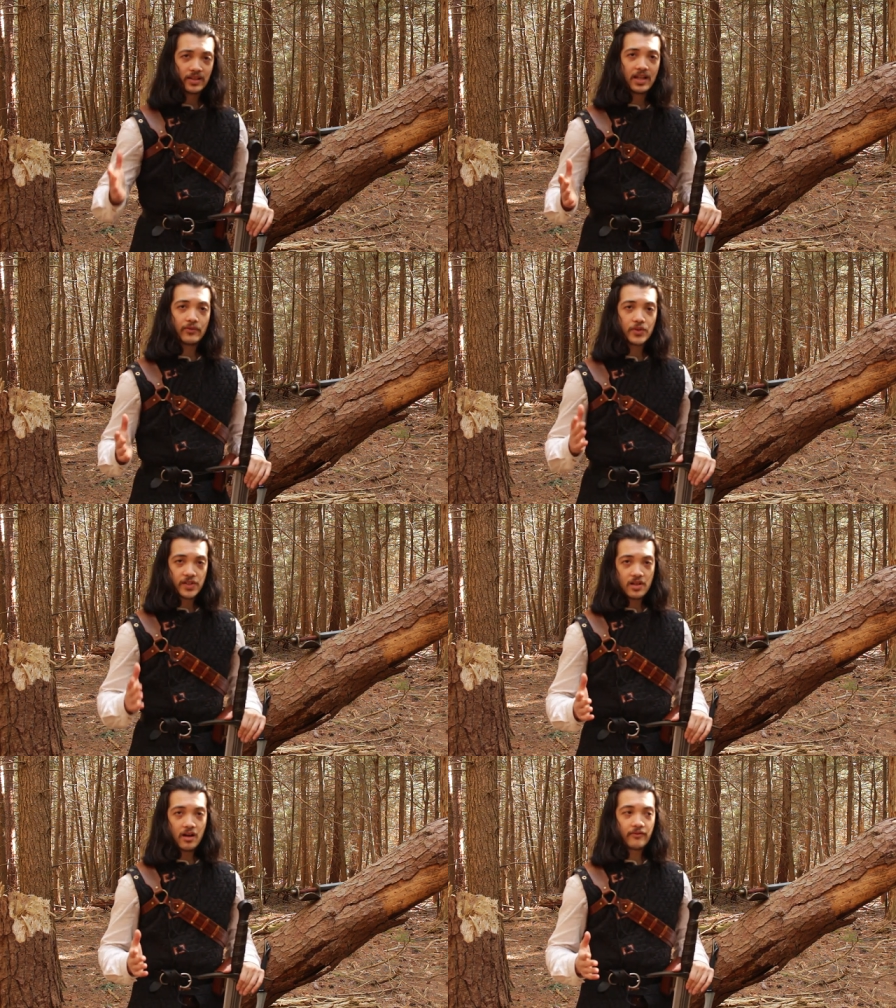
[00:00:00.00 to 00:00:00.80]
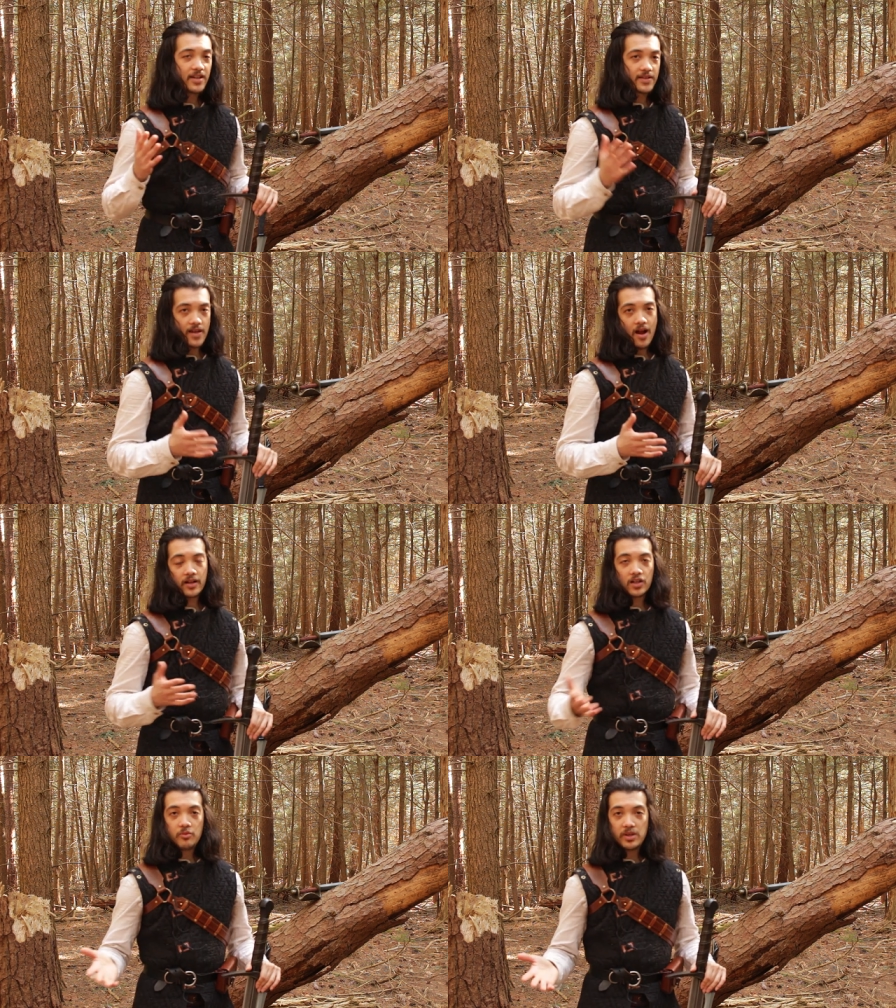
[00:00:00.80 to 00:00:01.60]
level stuff is
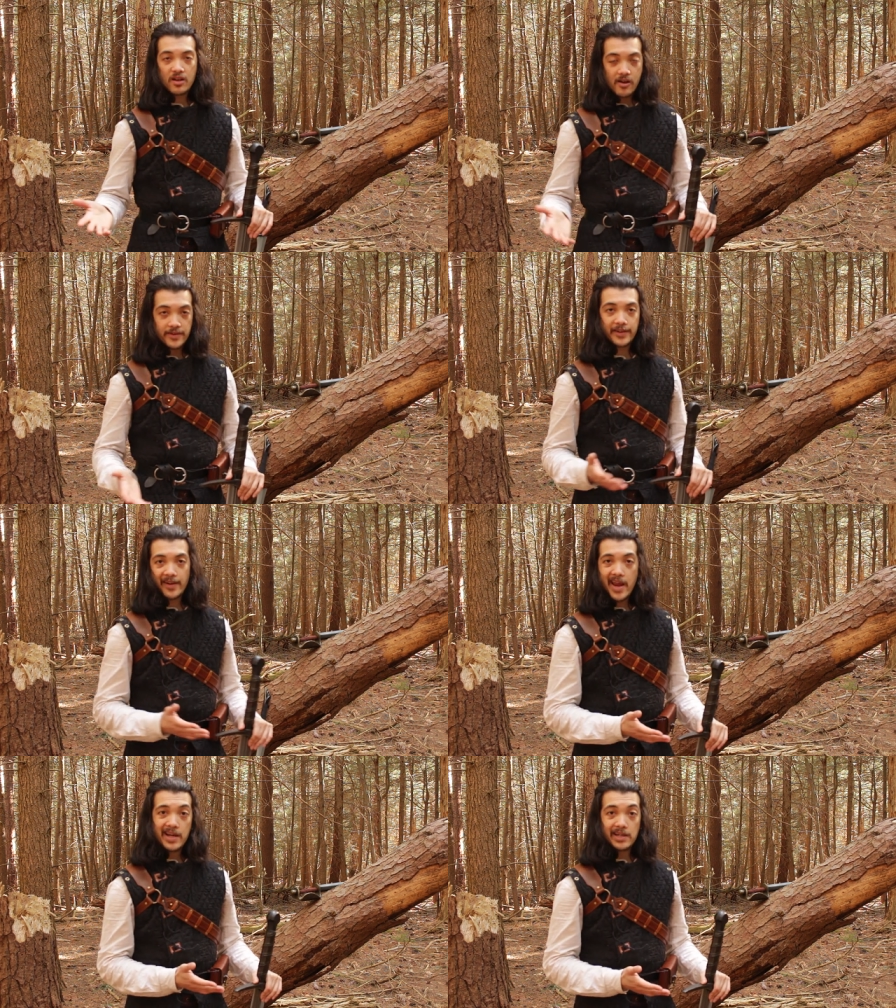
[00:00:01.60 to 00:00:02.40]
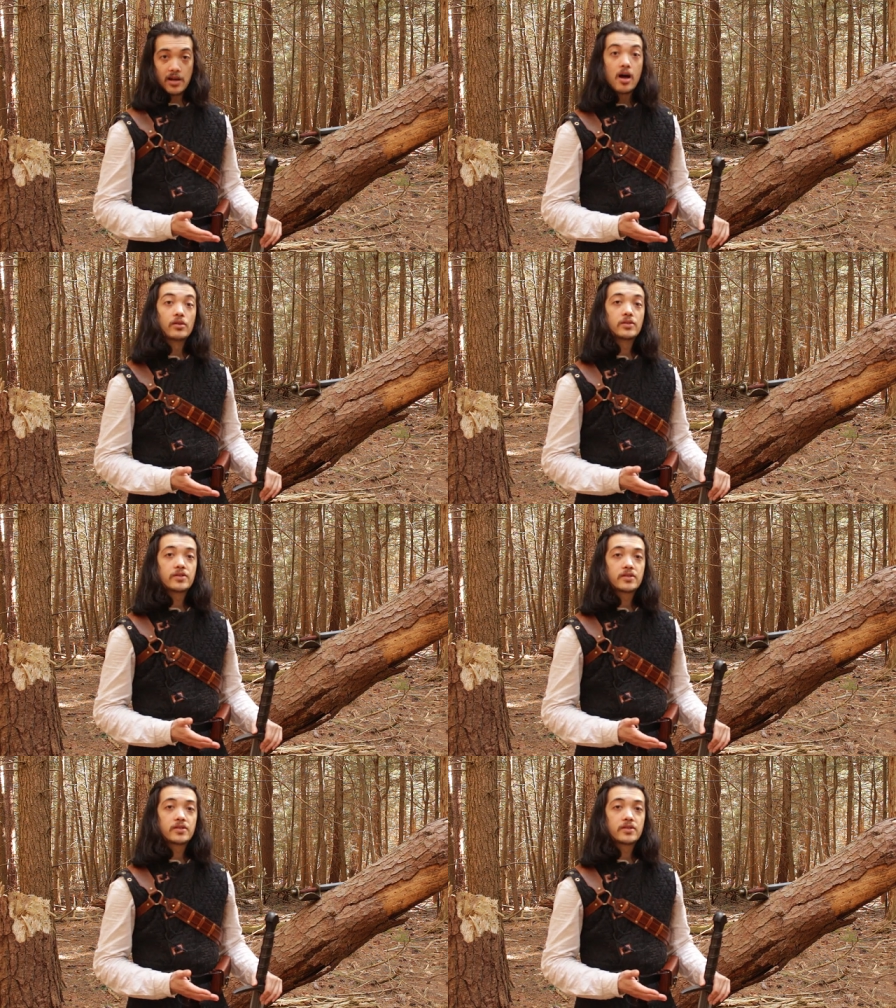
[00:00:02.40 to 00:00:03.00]
not gonna be under eighty dollars.